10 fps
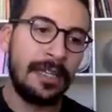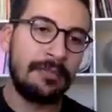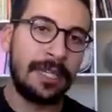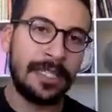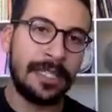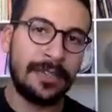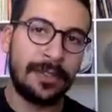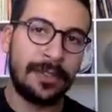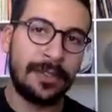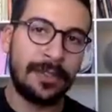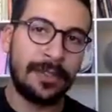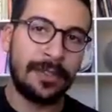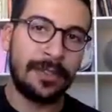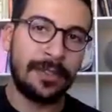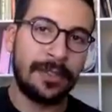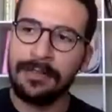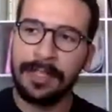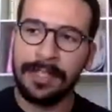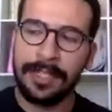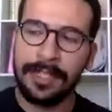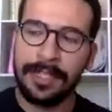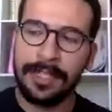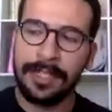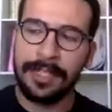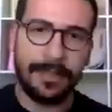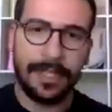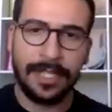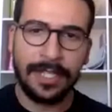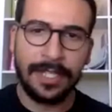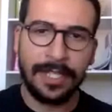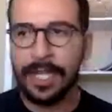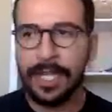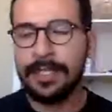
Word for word: but as also mentioned, I believe yesterday in one of the talks,